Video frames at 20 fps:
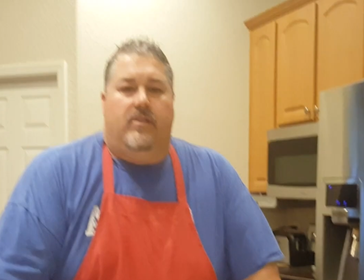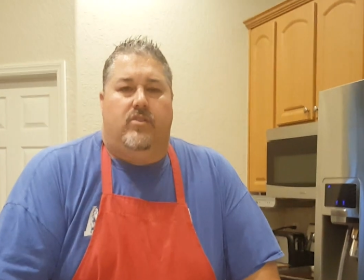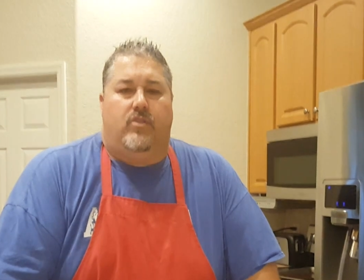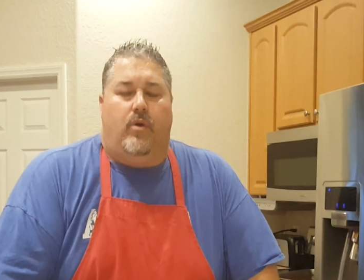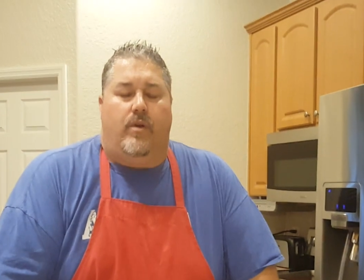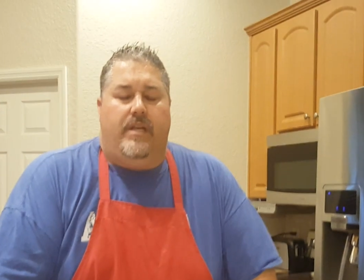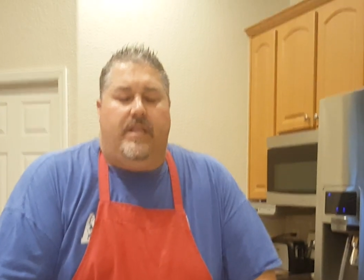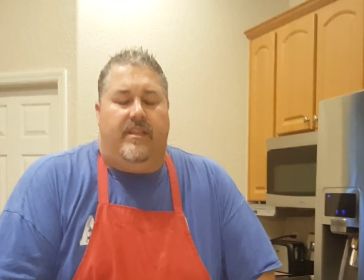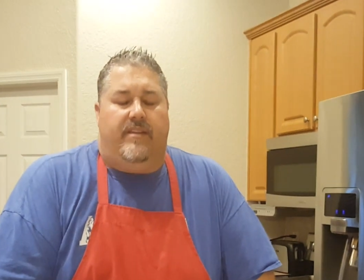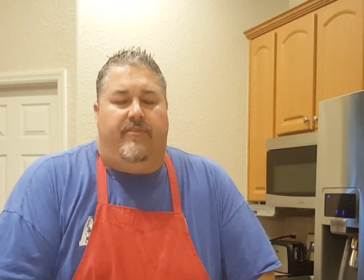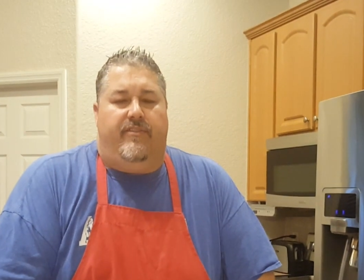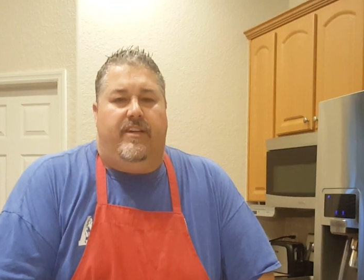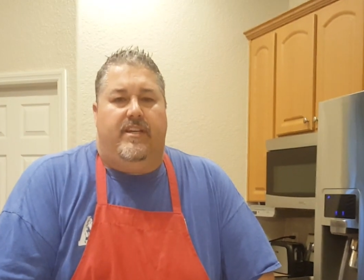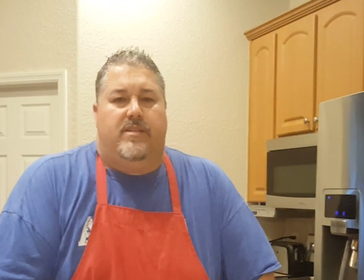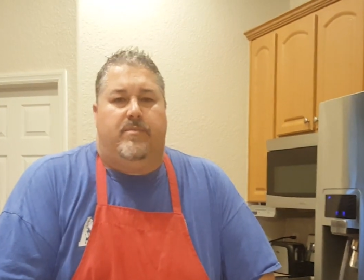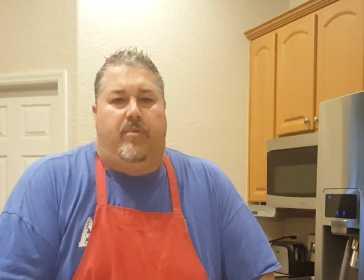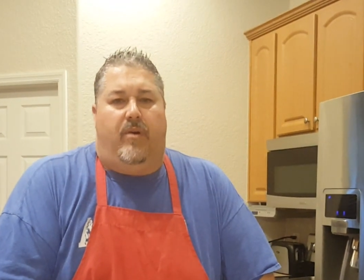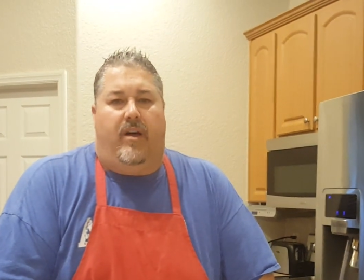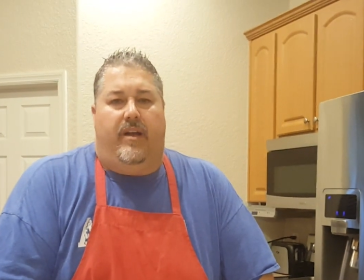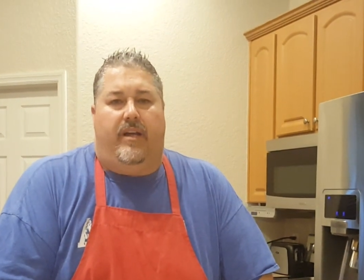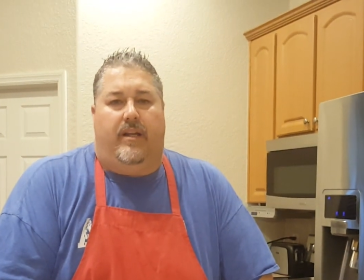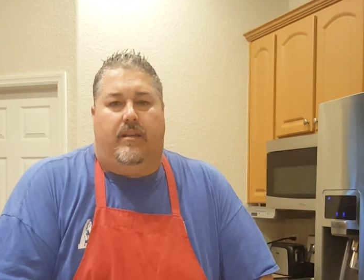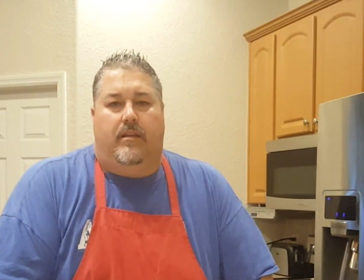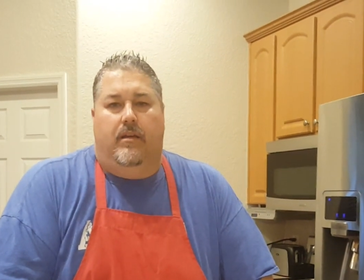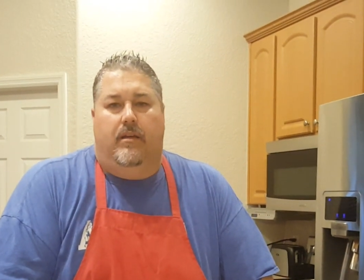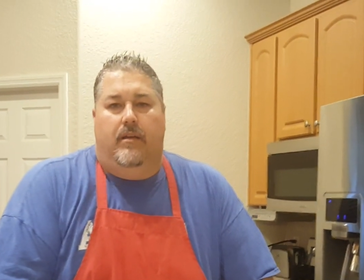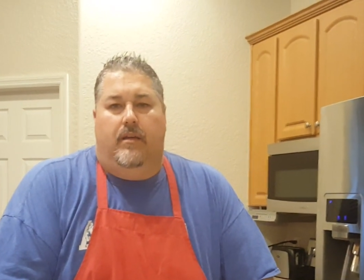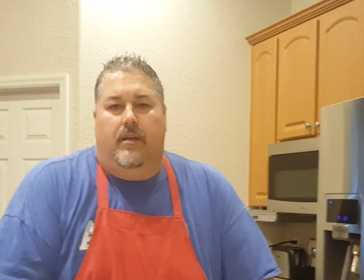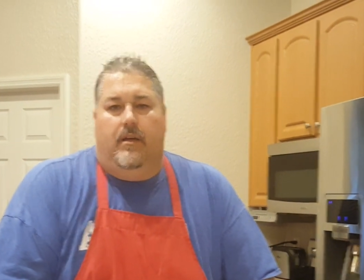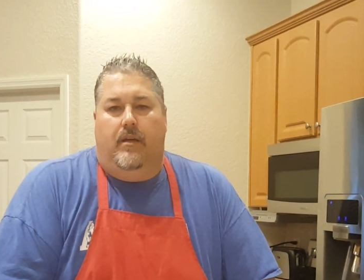show you the finished product.
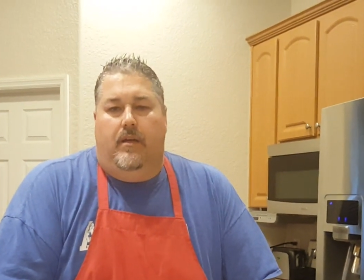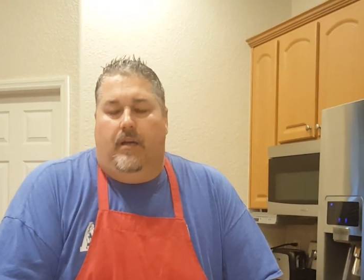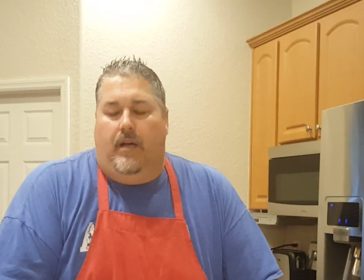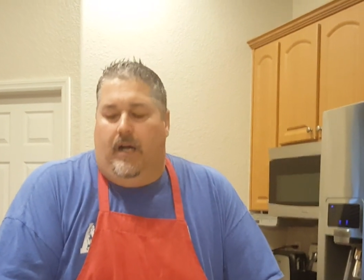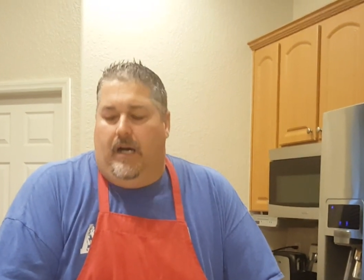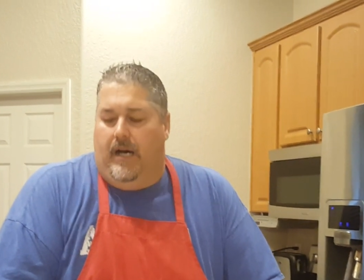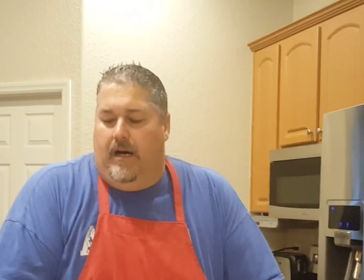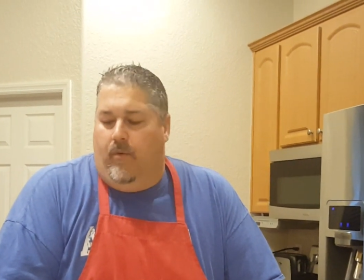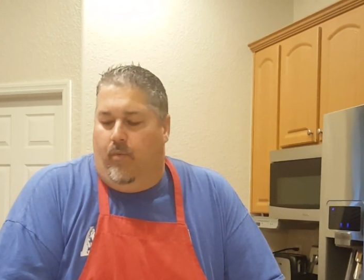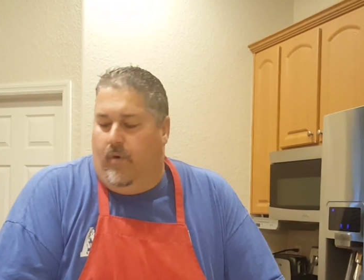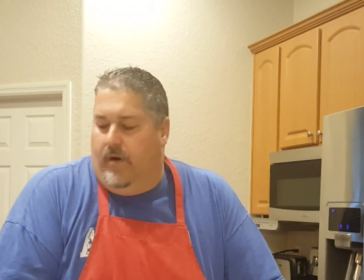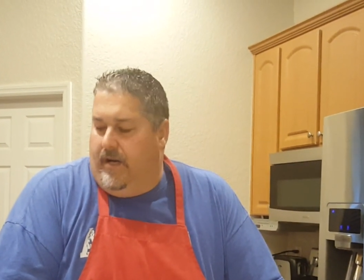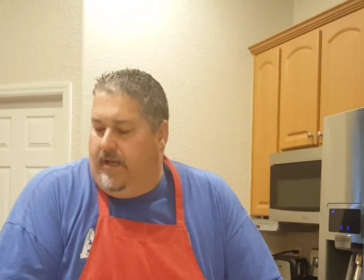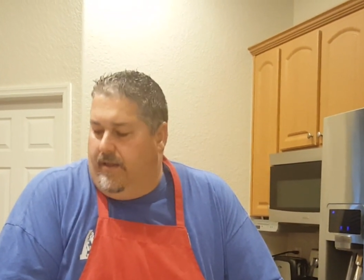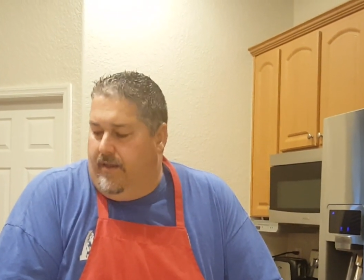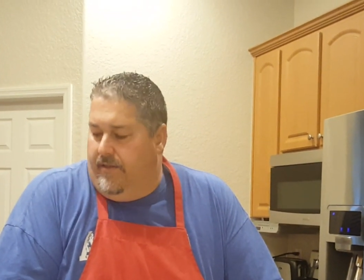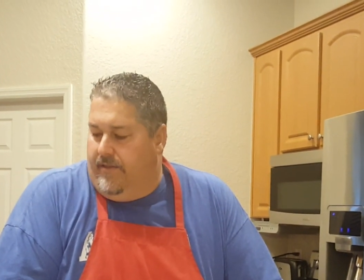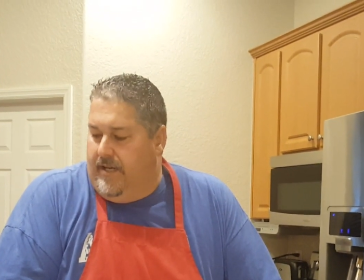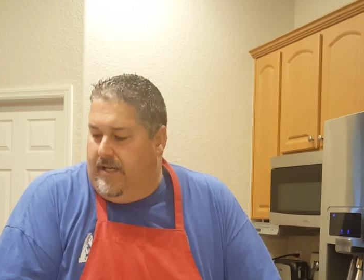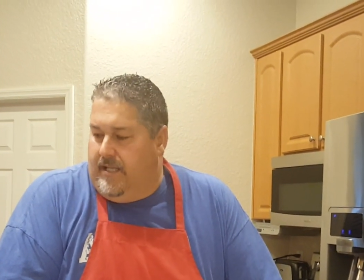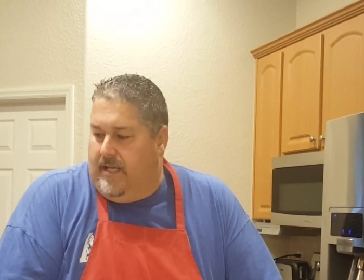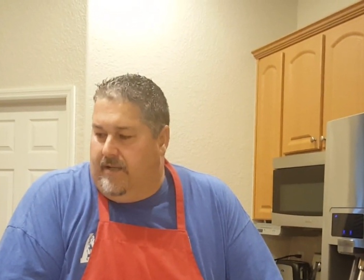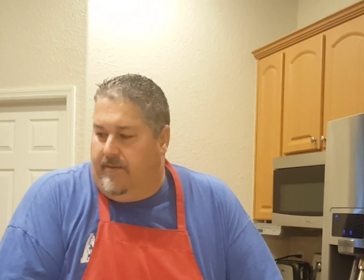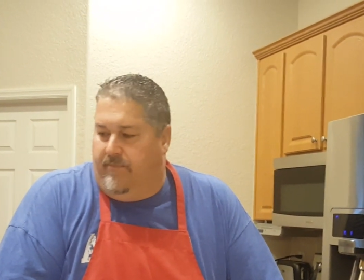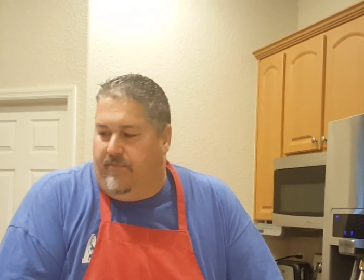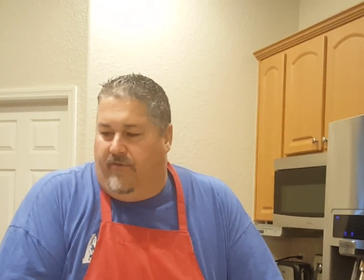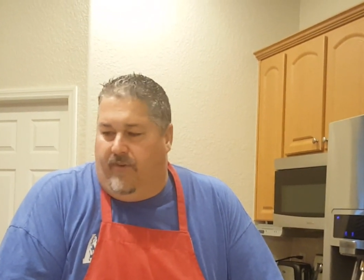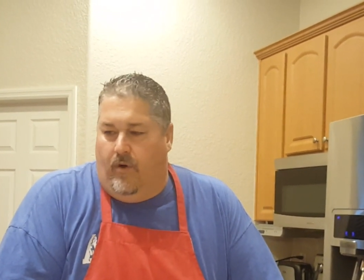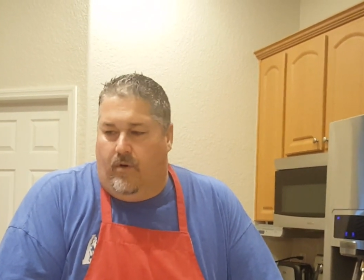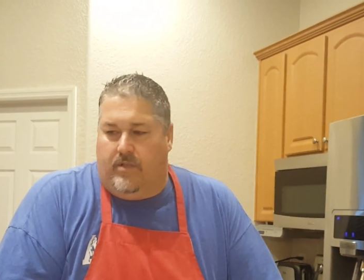One other thing that
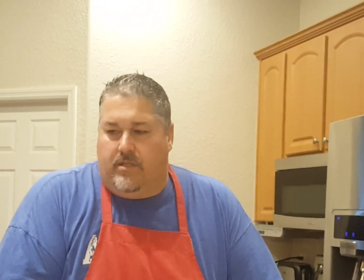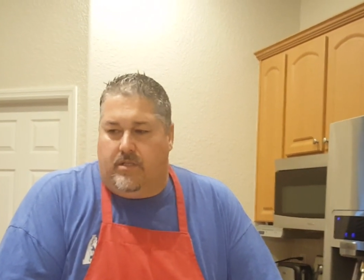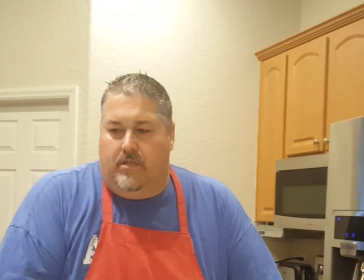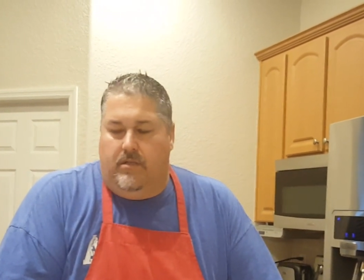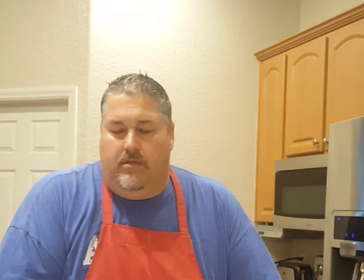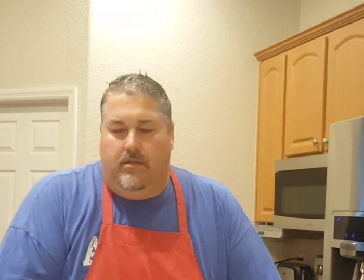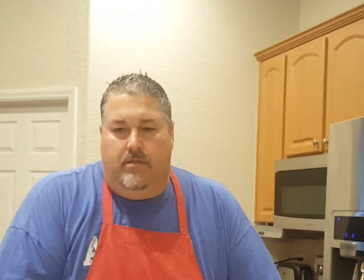folks